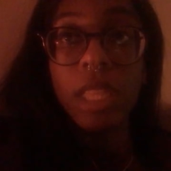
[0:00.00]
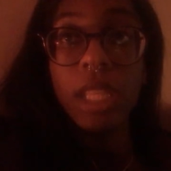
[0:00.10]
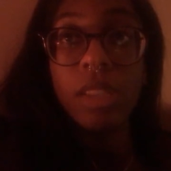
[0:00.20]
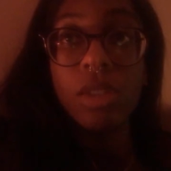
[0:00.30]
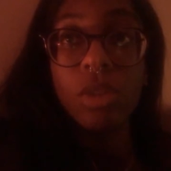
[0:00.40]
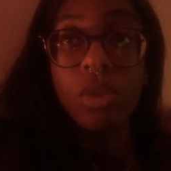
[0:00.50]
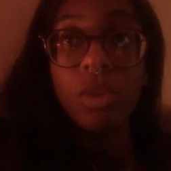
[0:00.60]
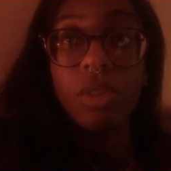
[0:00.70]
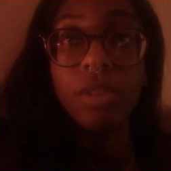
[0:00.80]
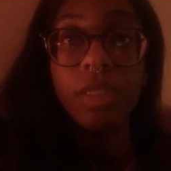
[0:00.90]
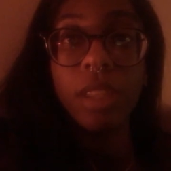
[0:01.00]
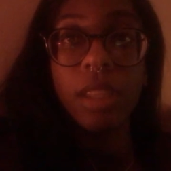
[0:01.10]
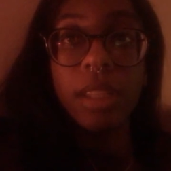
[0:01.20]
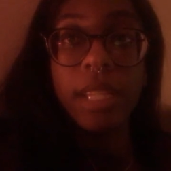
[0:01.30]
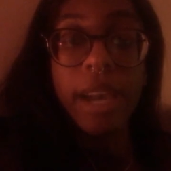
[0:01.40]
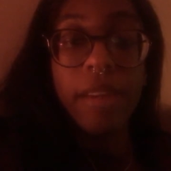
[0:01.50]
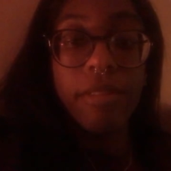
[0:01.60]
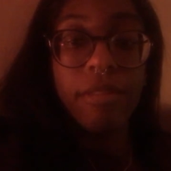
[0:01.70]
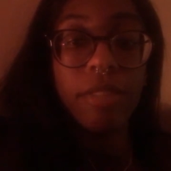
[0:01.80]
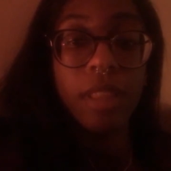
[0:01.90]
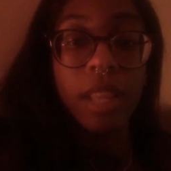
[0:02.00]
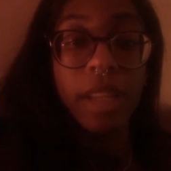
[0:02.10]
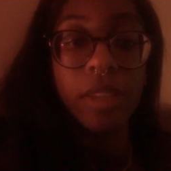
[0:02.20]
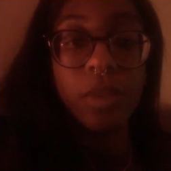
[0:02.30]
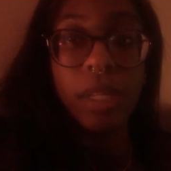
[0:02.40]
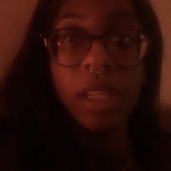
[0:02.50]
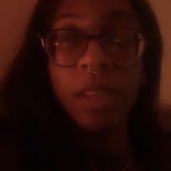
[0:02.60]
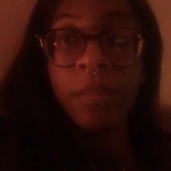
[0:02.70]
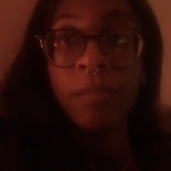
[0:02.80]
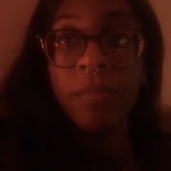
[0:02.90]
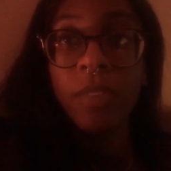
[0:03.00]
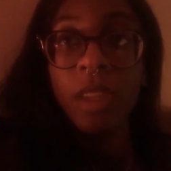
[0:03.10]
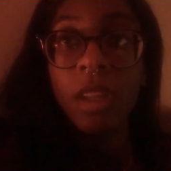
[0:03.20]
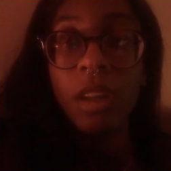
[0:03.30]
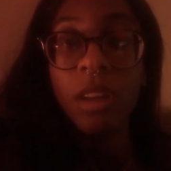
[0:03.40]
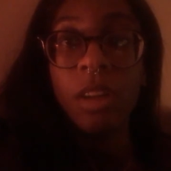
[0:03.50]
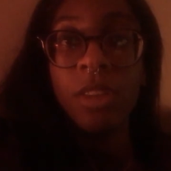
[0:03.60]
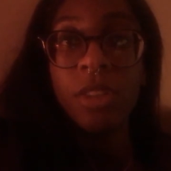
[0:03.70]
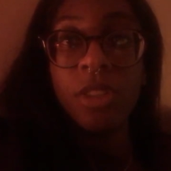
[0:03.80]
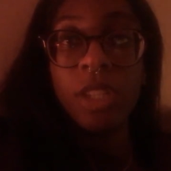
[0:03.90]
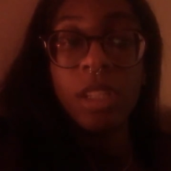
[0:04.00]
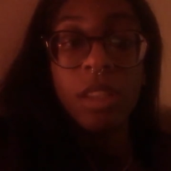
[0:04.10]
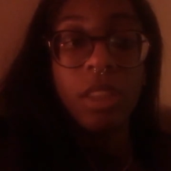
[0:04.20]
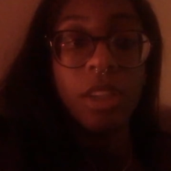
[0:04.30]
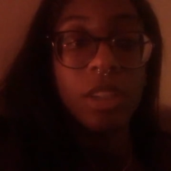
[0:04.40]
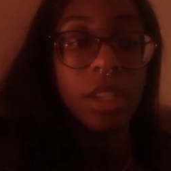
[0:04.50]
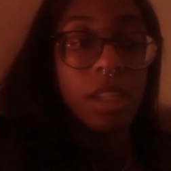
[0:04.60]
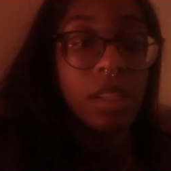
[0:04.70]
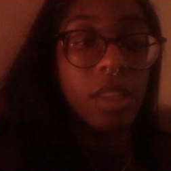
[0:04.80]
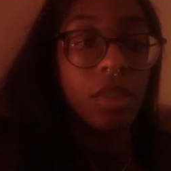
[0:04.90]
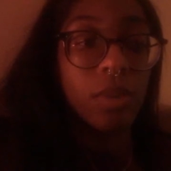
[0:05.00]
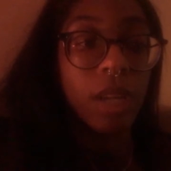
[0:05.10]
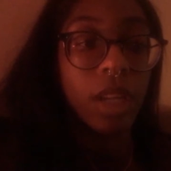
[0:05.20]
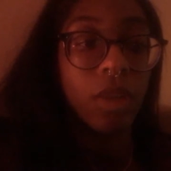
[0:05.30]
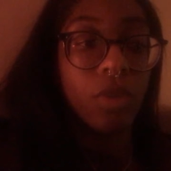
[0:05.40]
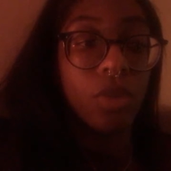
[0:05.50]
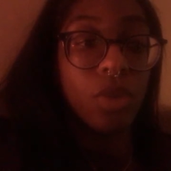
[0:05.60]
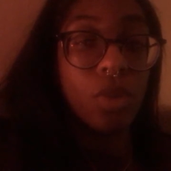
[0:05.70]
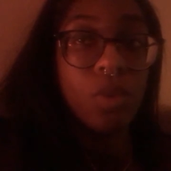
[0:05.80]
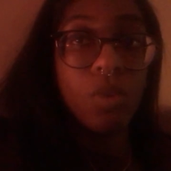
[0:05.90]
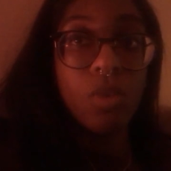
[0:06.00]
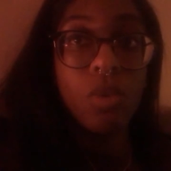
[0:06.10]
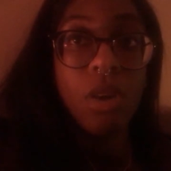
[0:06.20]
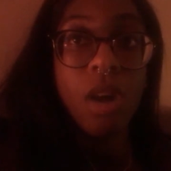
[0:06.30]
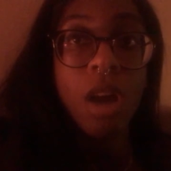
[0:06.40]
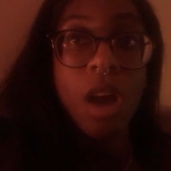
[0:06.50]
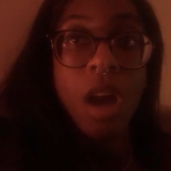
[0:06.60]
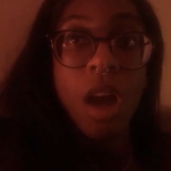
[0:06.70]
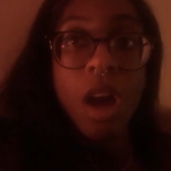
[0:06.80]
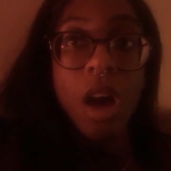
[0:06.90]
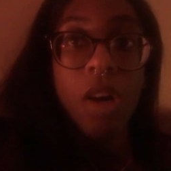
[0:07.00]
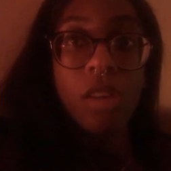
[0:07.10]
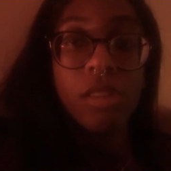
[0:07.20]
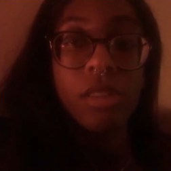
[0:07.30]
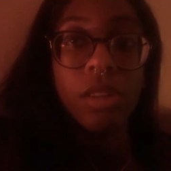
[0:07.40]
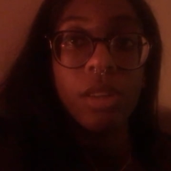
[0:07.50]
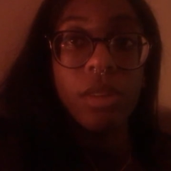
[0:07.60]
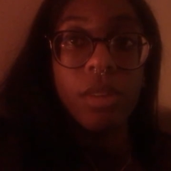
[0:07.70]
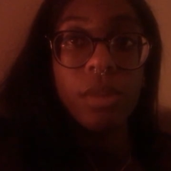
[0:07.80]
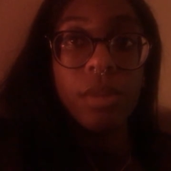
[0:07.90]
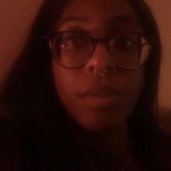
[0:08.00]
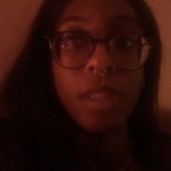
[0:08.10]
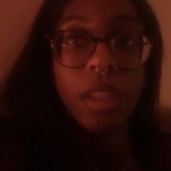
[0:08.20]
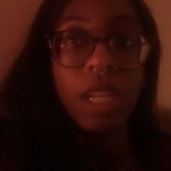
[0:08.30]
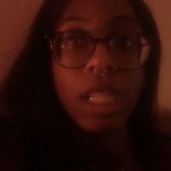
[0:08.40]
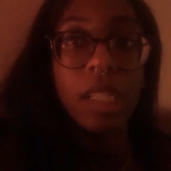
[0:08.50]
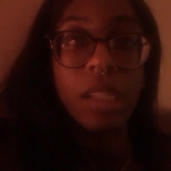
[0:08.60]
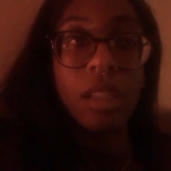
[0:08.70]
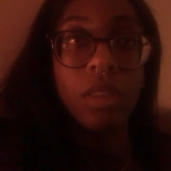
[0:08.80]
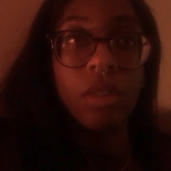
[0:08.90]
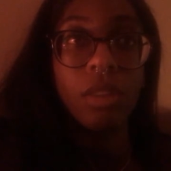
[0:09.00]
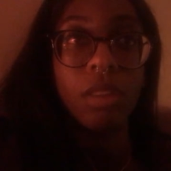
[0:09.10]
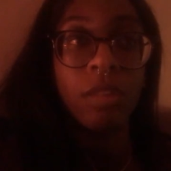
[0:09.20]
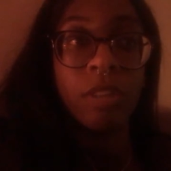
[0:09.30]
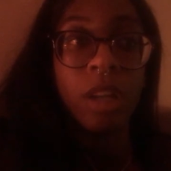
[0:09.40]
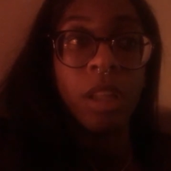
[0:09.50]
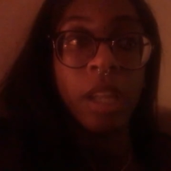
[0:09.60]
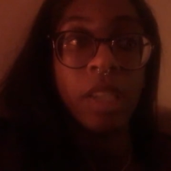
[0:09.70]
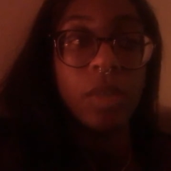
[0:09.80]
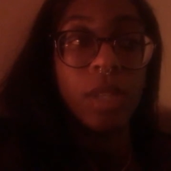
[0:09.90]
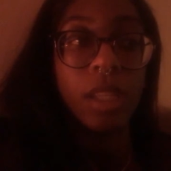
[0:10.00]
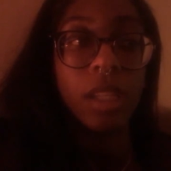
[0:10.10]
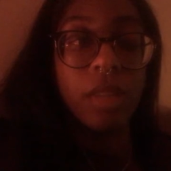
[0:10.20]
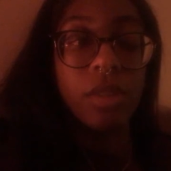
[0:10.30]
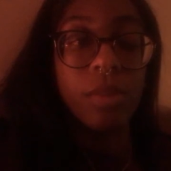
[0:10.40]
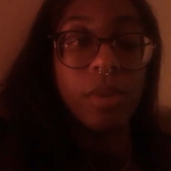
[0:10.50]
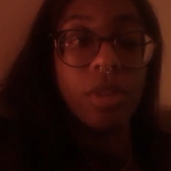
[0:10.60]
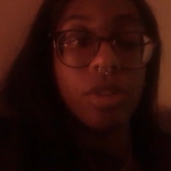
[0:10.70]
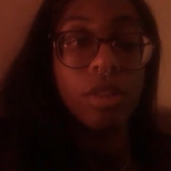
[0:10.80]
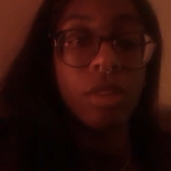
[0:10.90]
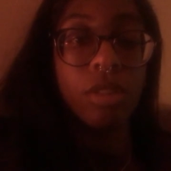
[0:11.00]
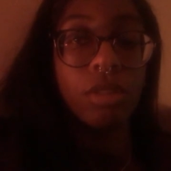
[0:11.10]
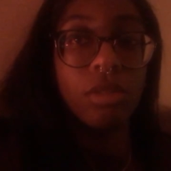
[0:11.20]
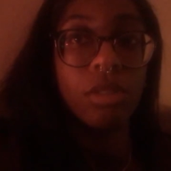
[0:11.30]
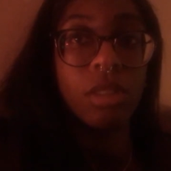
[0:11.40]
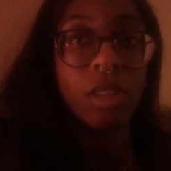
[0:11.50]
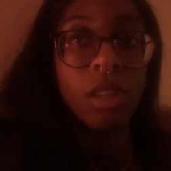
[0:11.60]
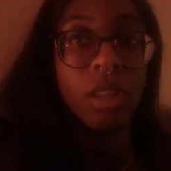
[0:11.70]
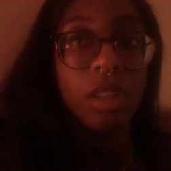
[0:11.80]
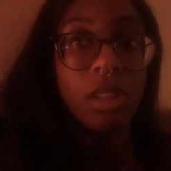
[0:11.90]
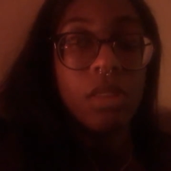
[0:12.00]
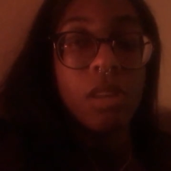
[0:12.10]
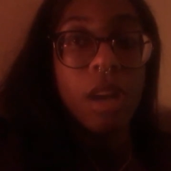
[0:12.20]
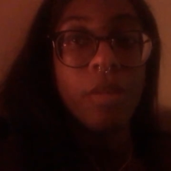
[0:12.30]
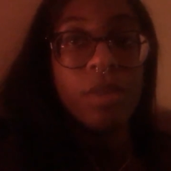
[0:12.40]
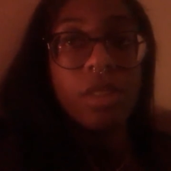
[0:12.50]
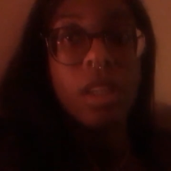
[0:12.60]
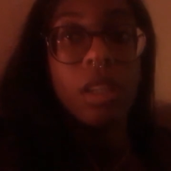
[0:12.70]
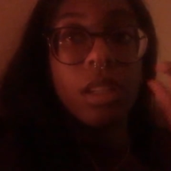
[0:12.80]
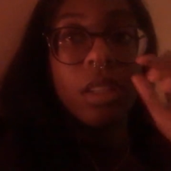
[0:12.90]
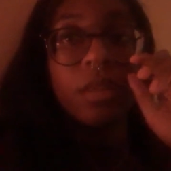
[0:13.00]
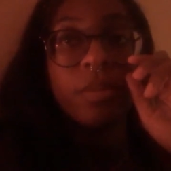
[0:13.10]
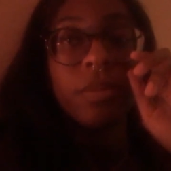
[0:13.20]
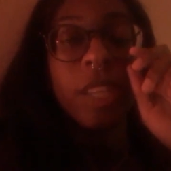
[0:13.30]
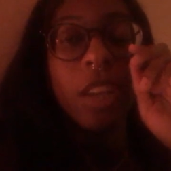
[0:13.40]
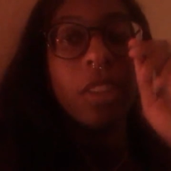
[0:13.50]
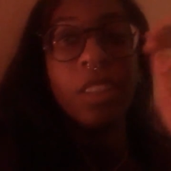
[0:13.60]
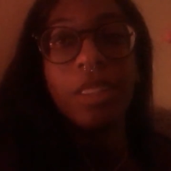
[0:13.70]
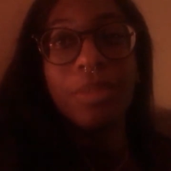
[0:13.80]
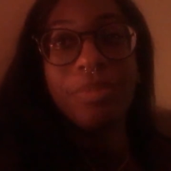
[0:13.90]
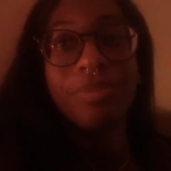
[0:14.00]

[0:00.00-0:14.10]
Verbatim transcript: the School for the Deaf last week on Tuesdays and Thursdays. That's what I go do. Also, there was something that I didn't include in the vlog last week that I was supposed to include. So I'm just gonna tell y'all.